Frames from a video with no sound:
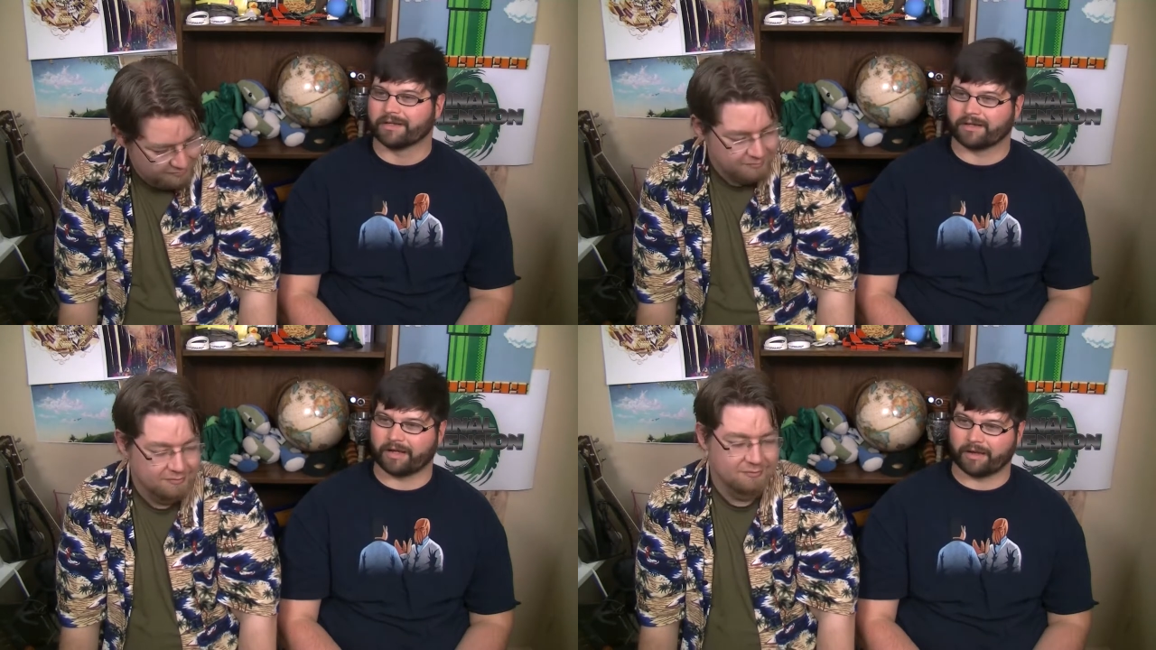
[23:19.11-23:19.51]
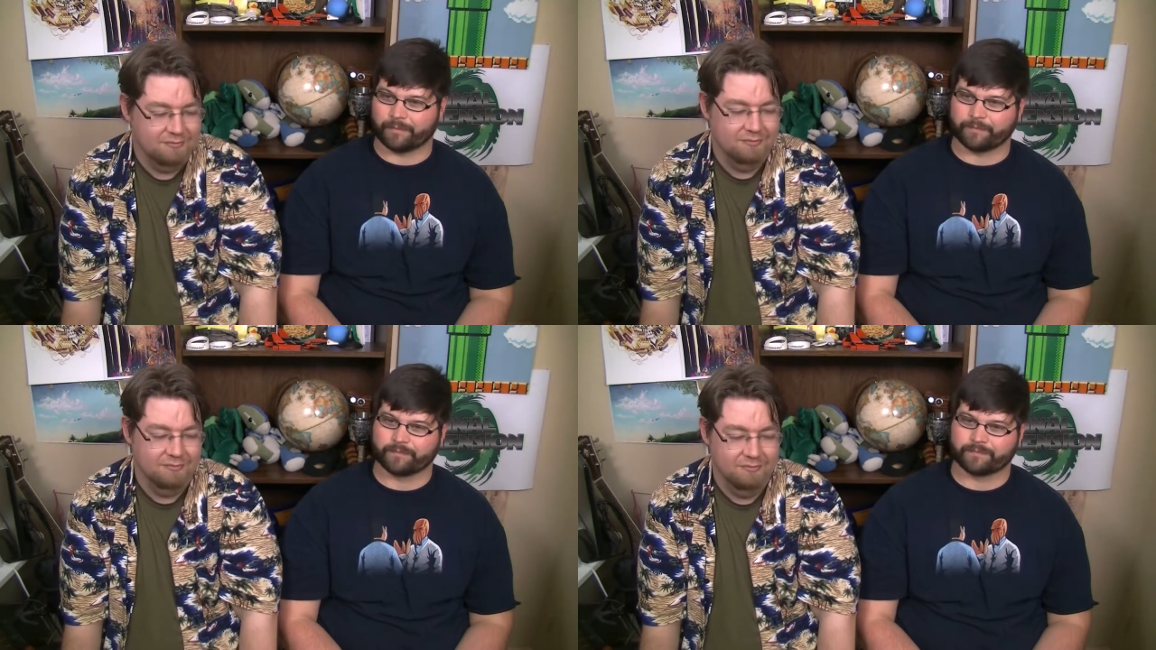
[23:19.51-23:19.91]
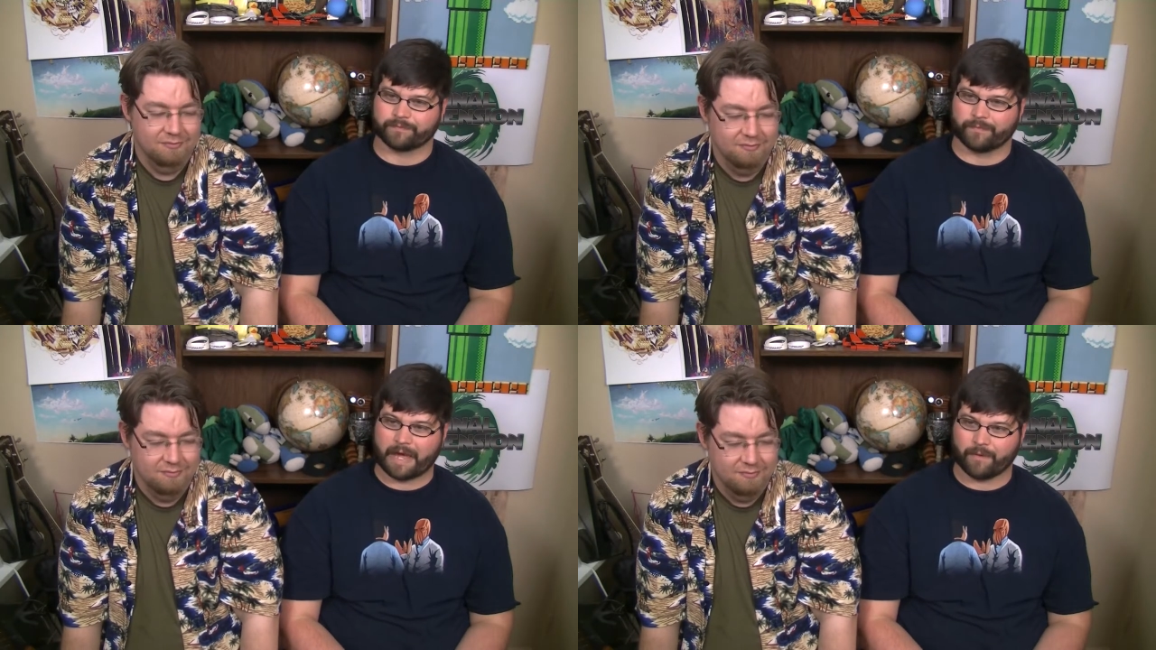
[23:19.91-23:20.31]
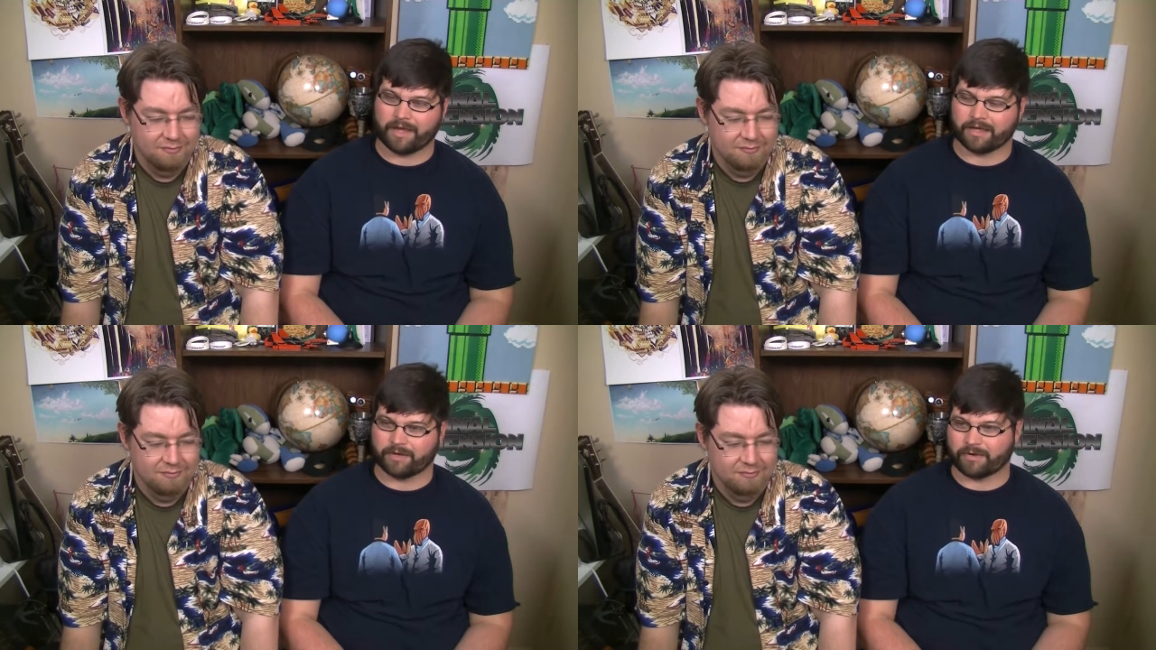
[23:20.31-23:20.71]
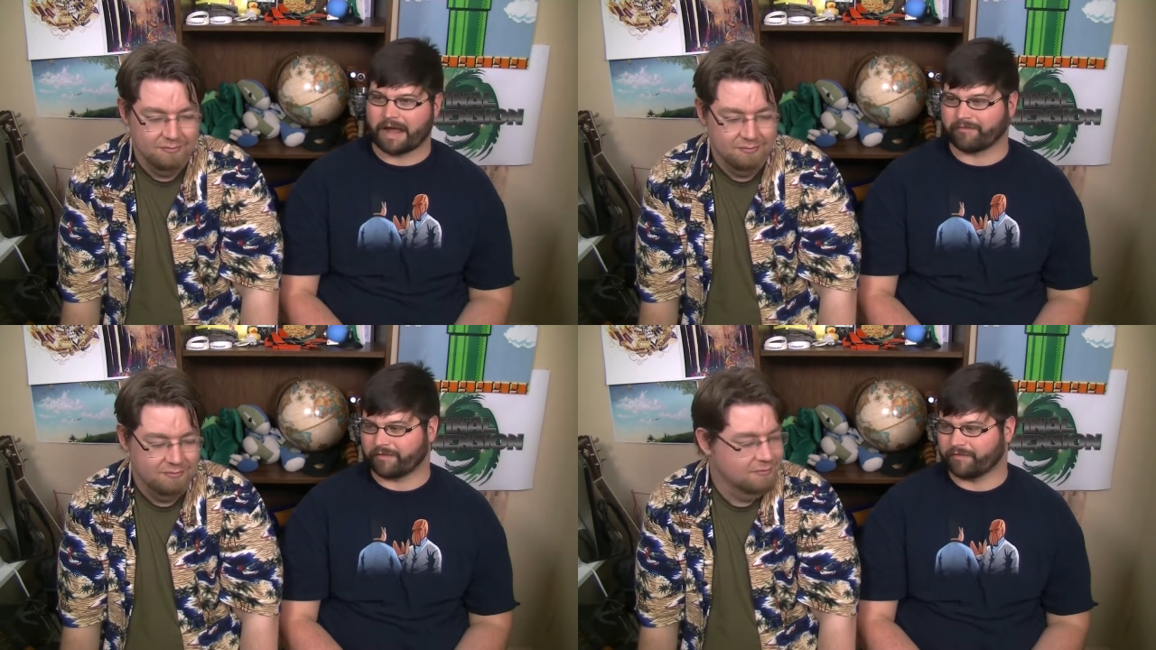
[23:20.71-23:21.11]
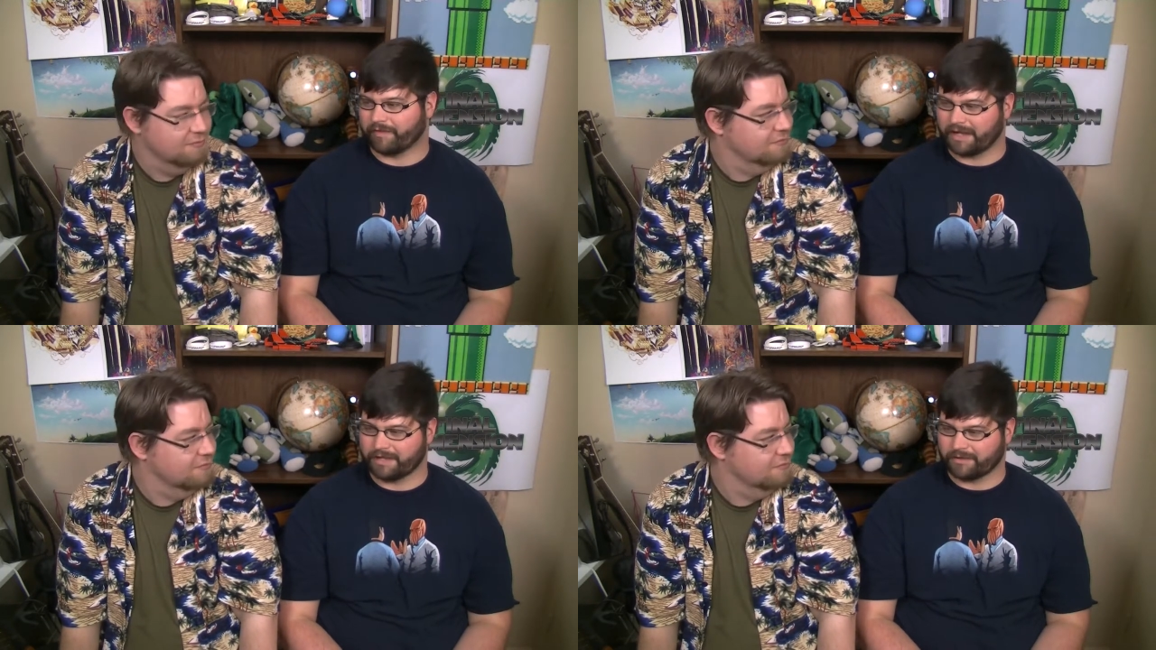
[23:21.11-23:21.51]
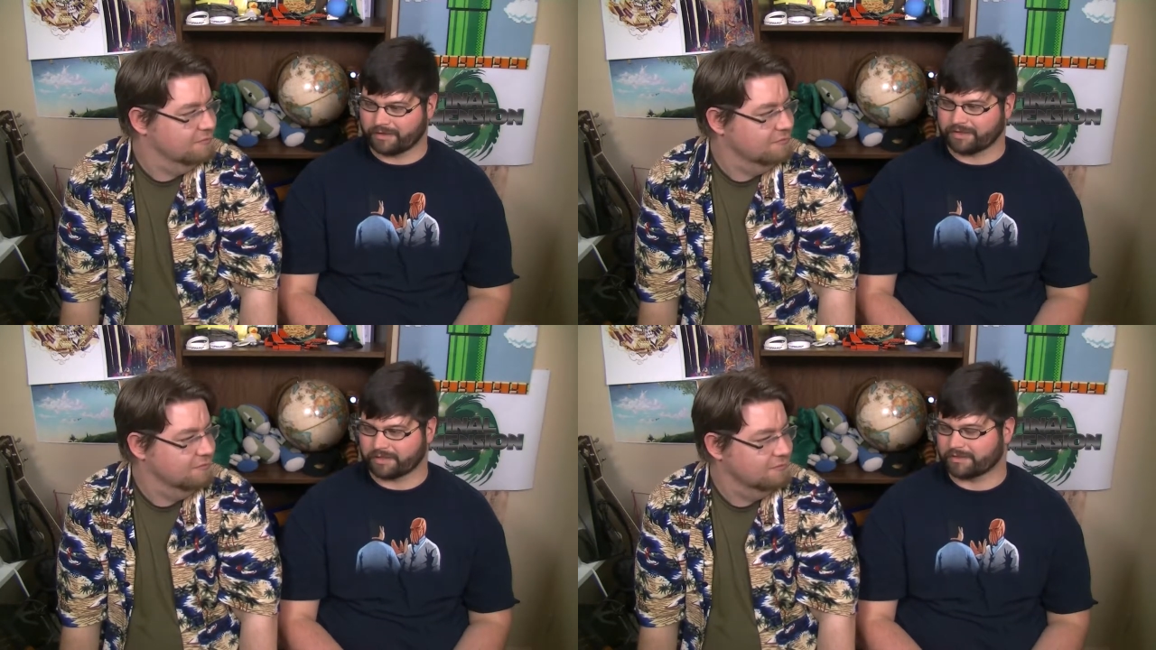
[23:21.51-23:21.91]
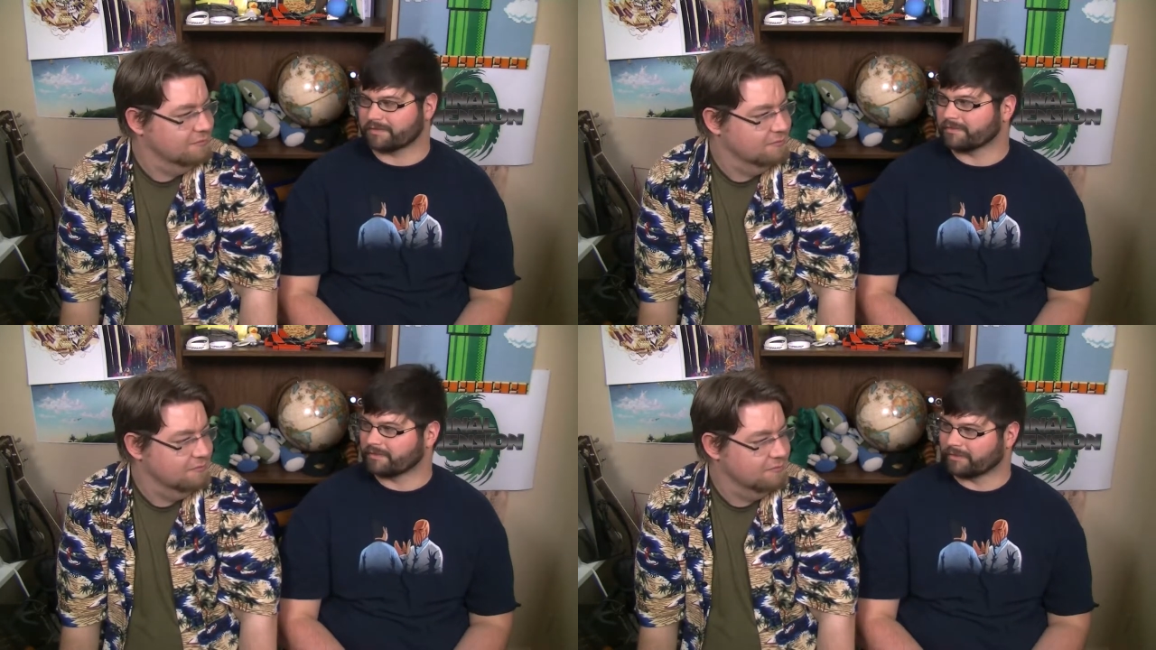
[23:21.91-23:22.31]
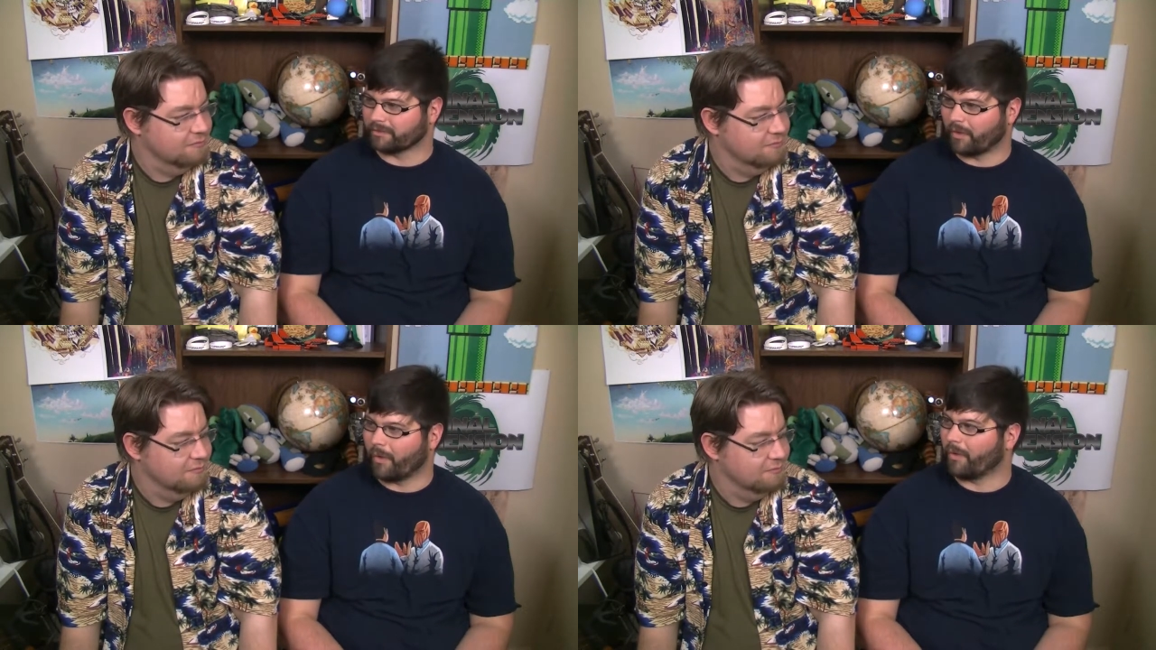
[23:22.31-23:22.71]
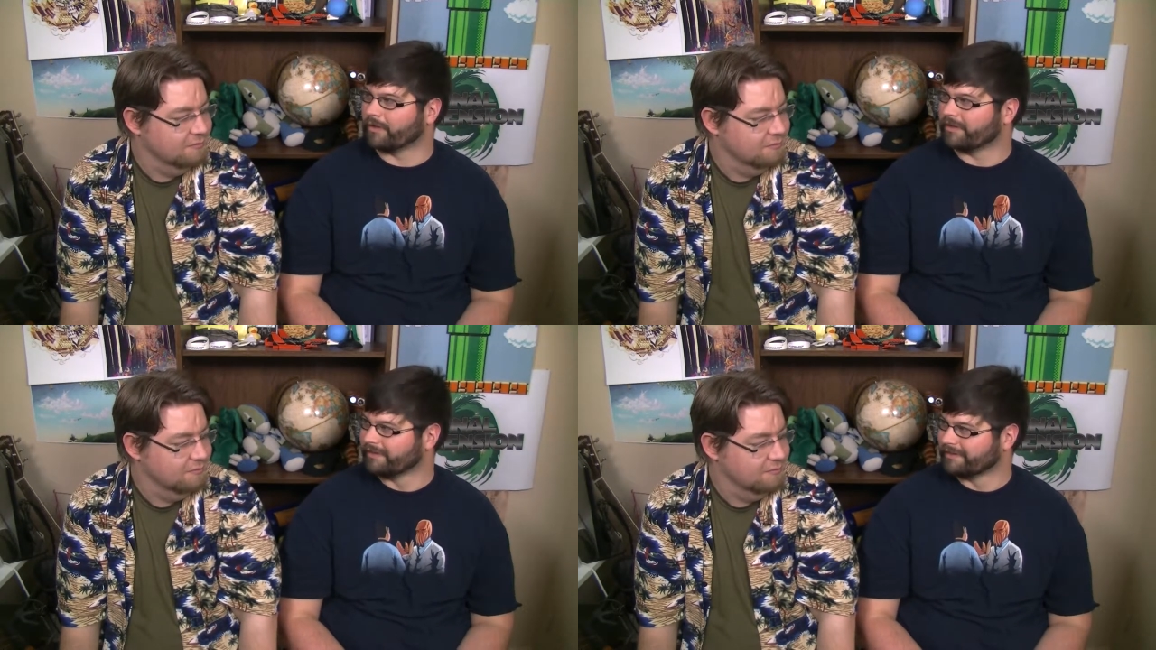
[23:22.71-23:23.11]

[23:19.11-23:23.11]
Speaker 1: Um, that way, you don't have to fight. You can just hold.